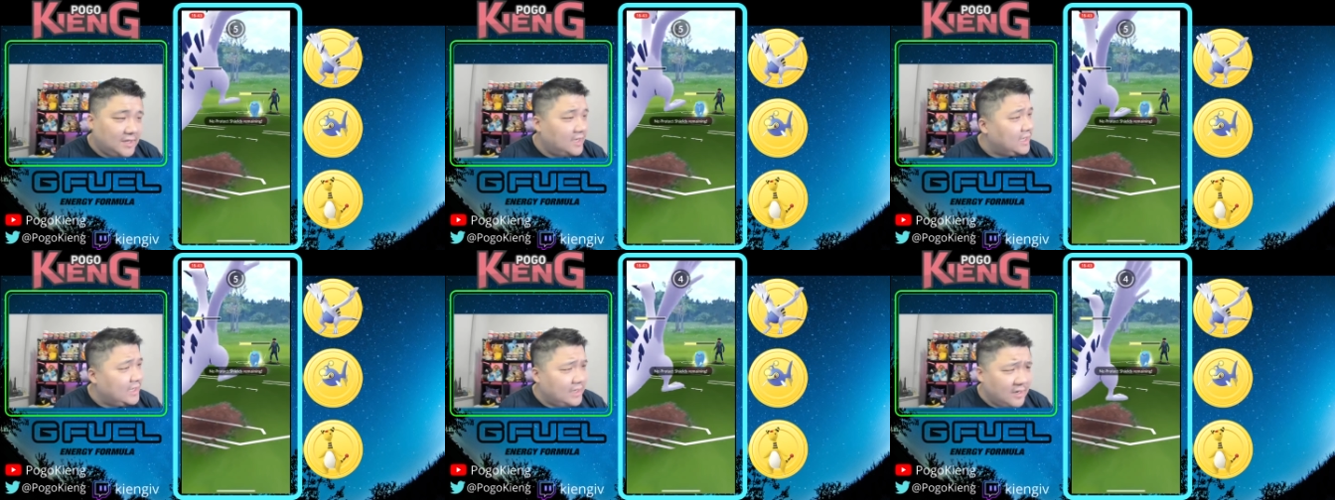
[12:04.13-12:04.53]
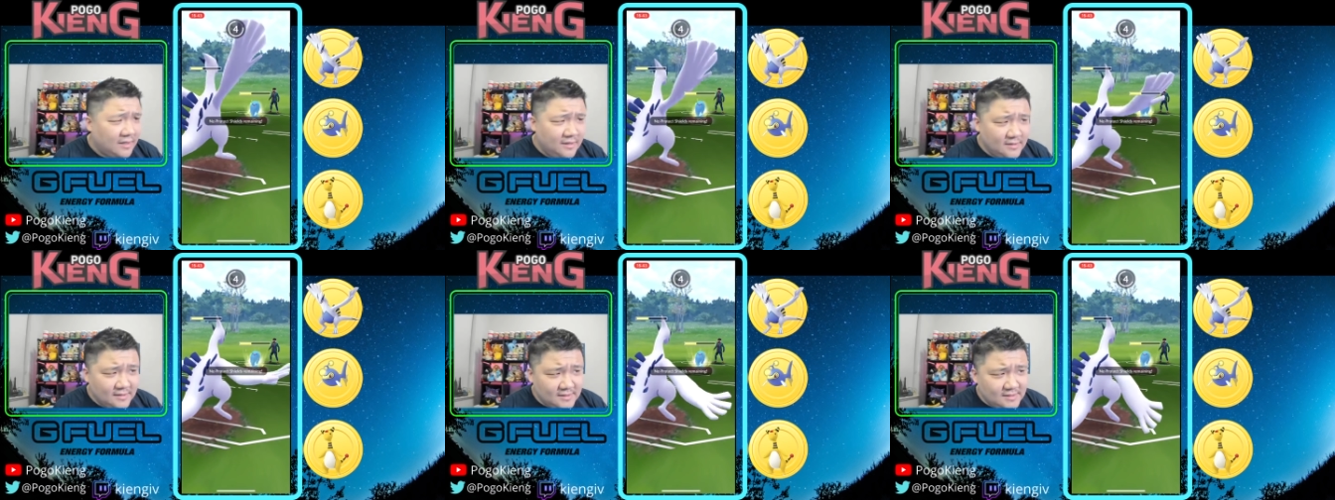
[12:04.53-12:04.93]
Yeah,
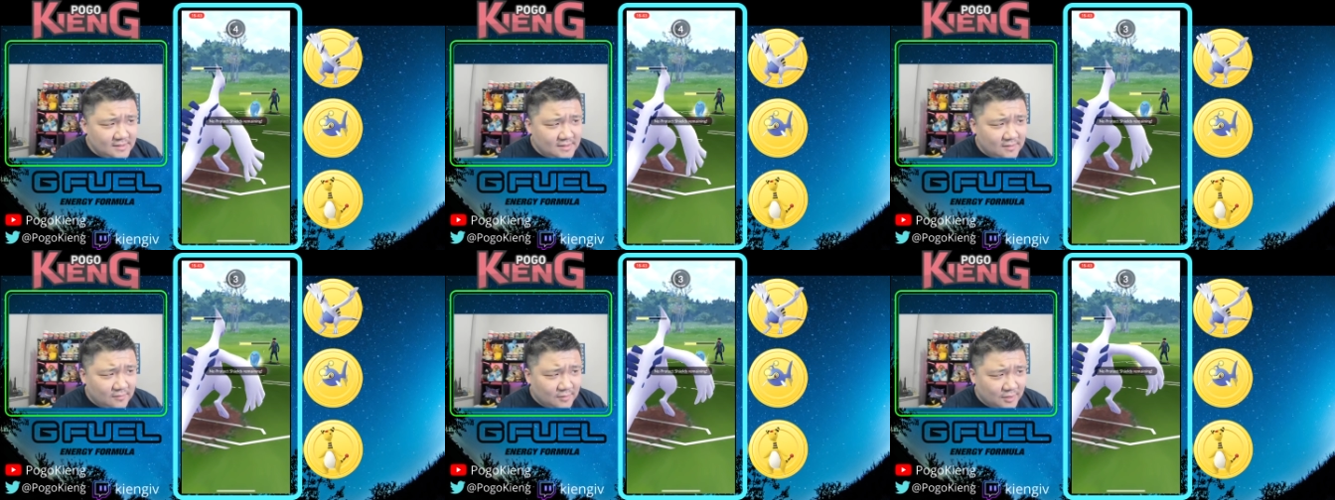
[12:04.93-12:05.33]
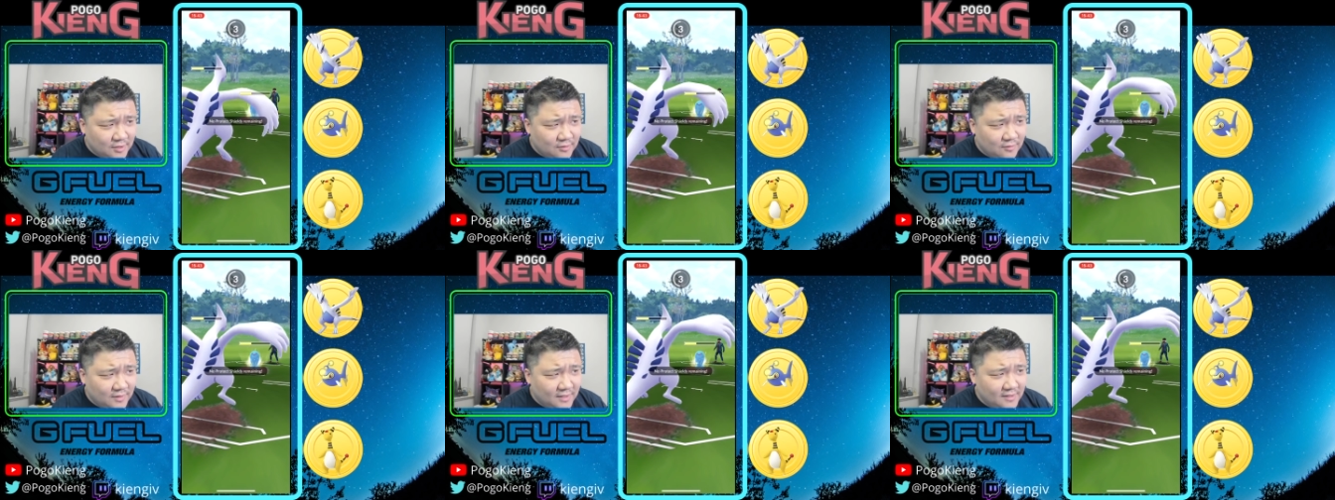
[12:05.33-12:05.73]
they, is this the
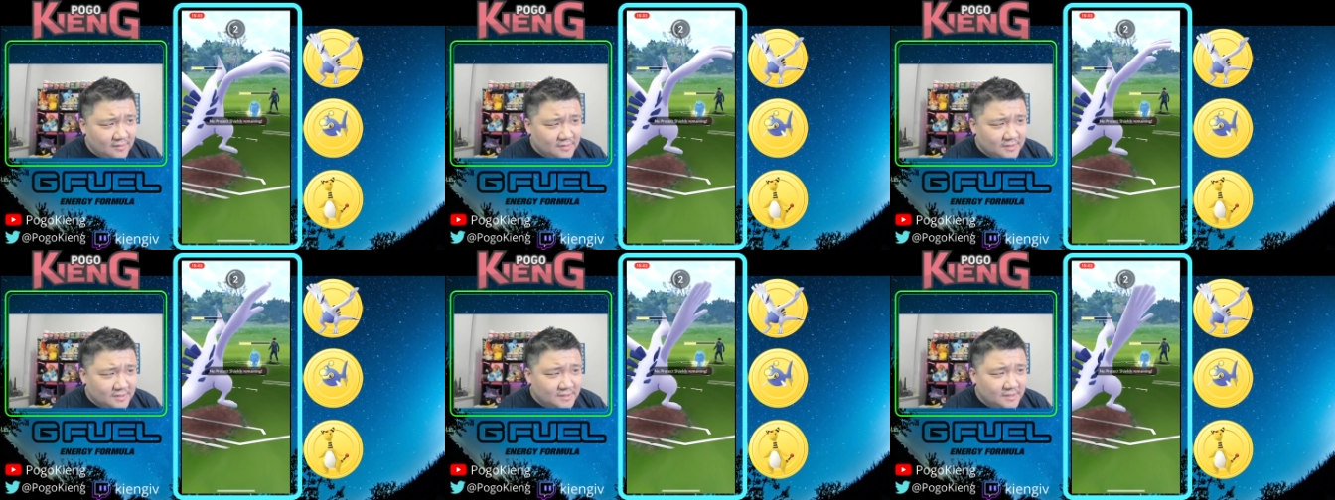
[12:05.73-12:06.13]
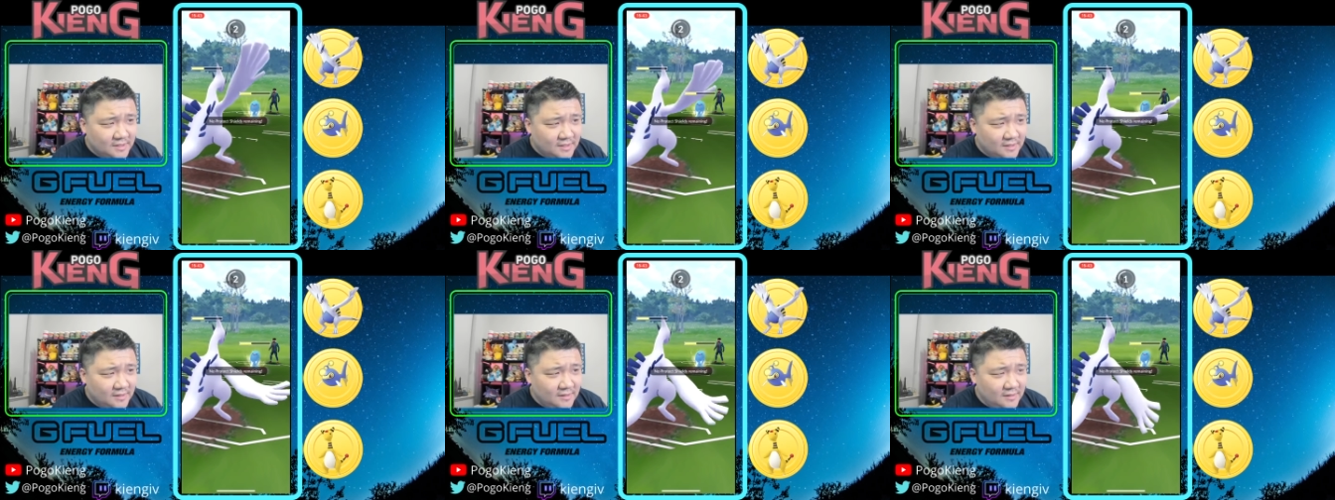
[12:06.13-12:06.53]
return already, or is this
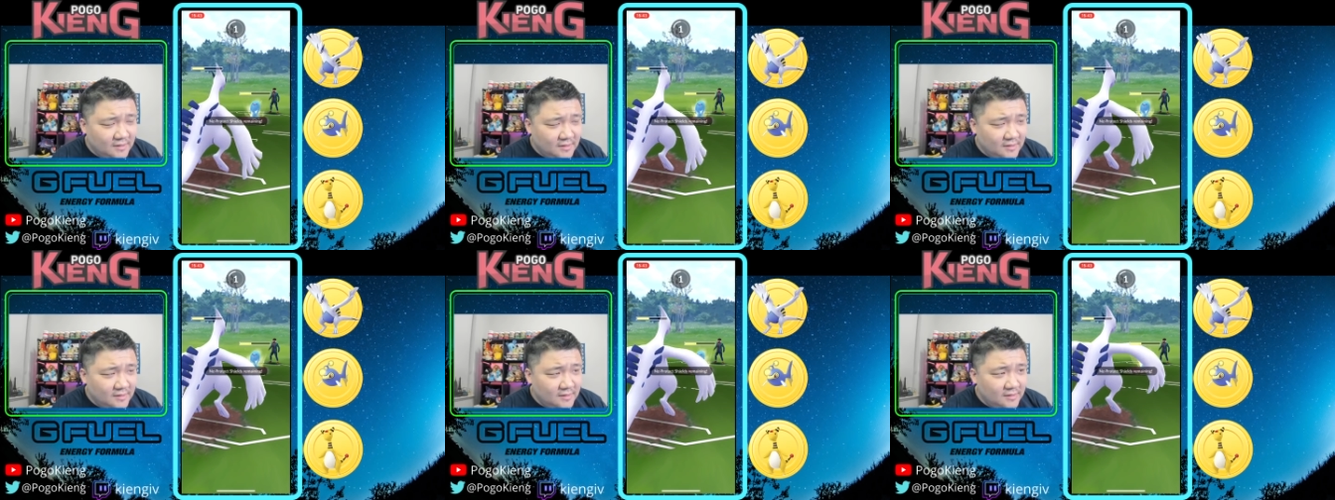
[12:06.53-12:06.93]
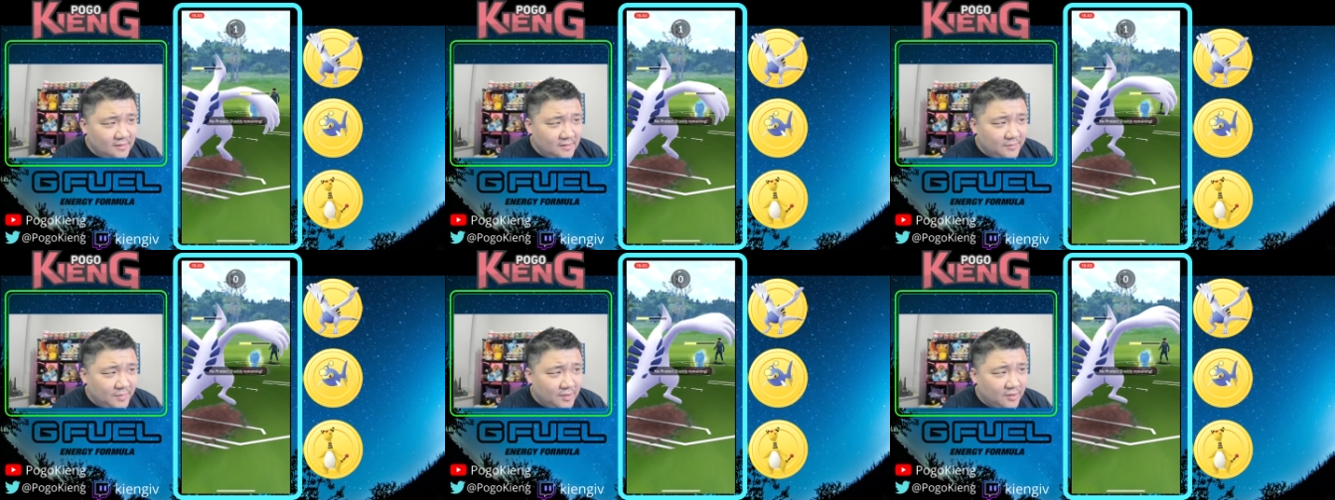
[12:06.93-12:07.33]
a
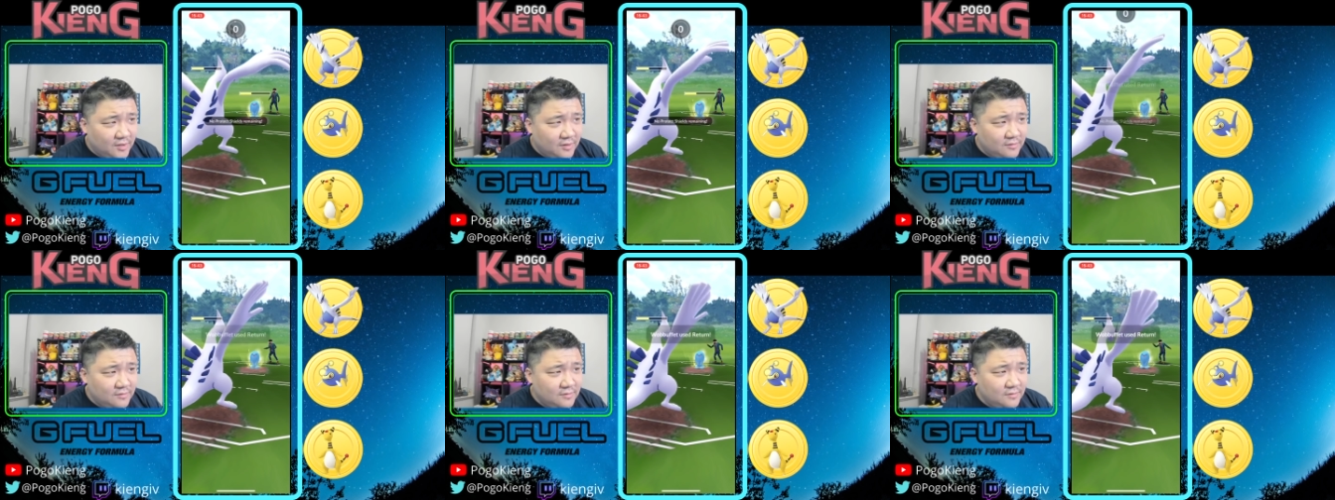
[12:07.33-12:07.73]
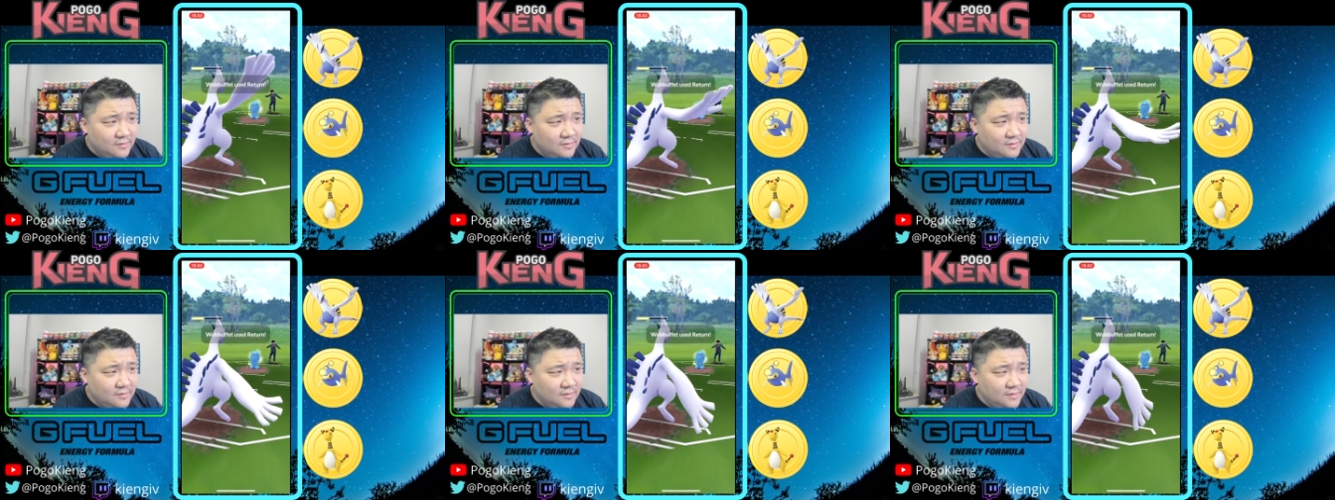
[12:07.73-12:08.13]
mirror coat?
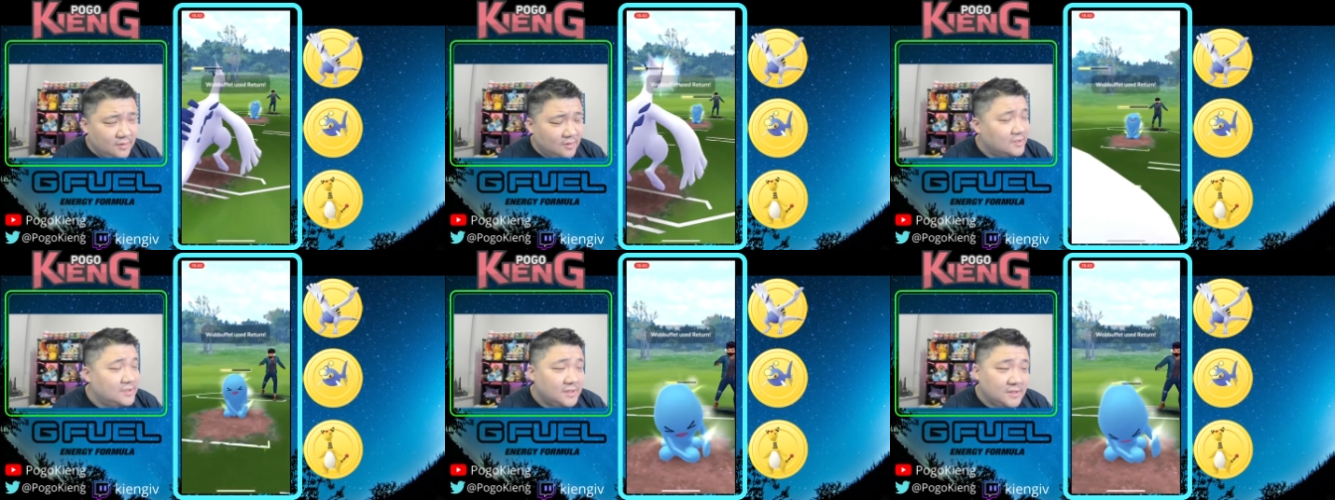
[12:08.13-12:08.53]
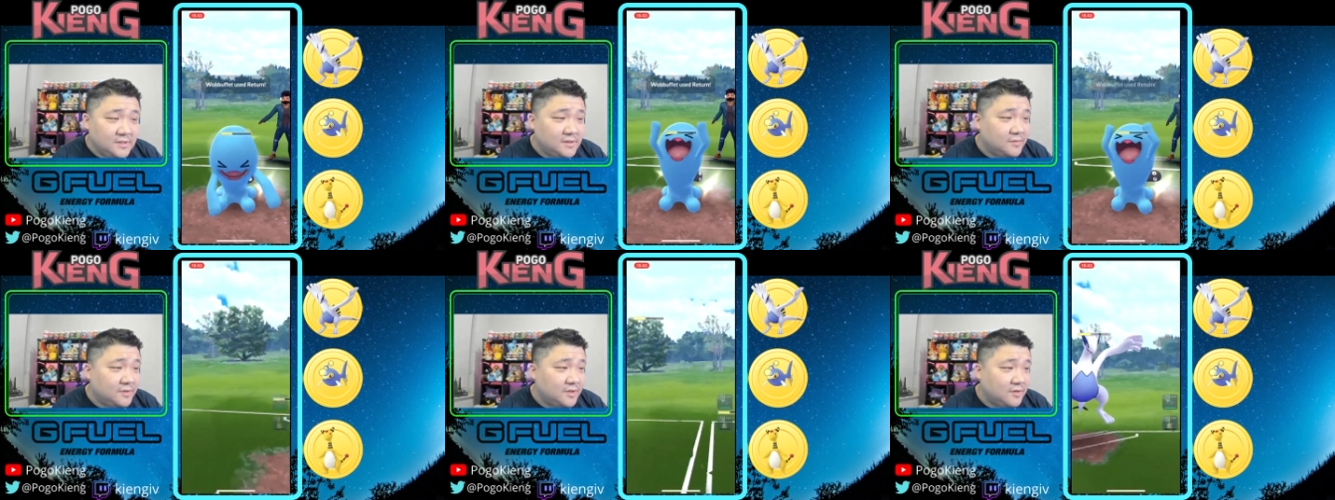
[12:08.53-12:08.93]
Oh, this
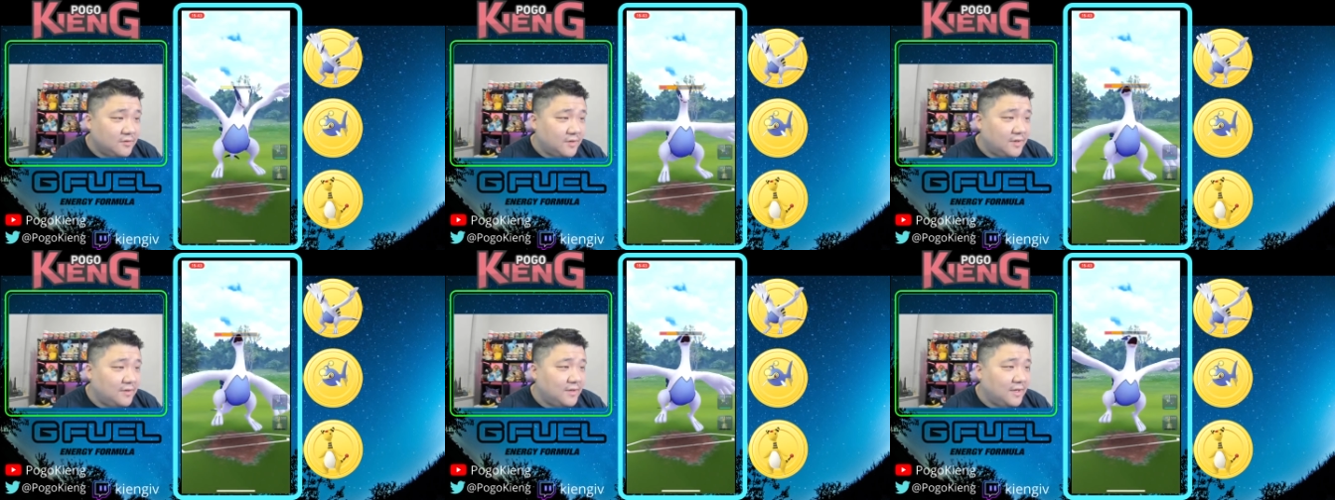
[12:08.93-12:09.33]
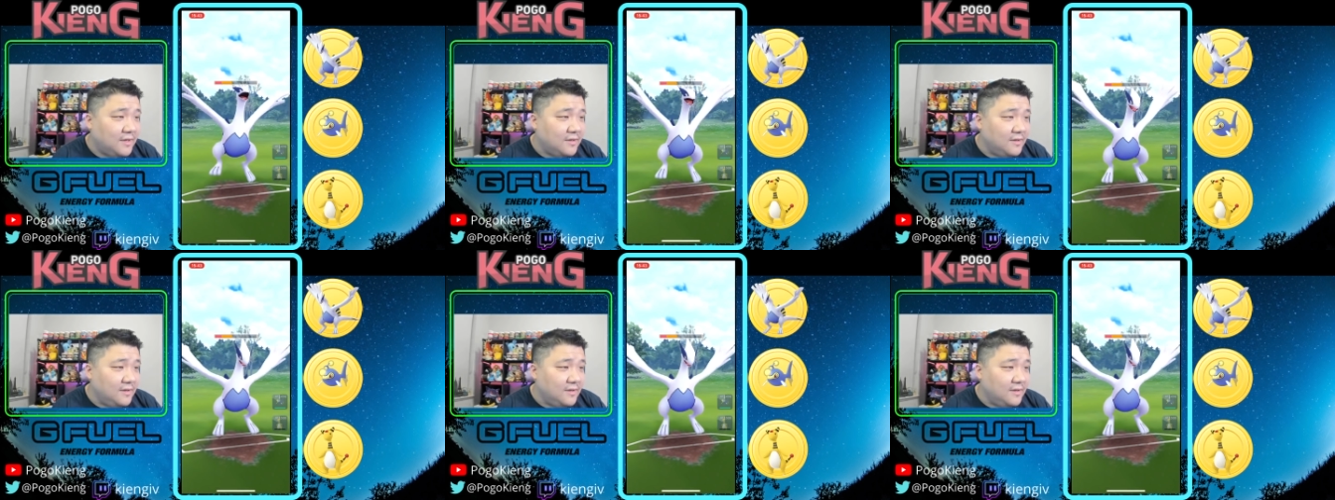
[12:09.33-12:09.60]
is return already. Okay,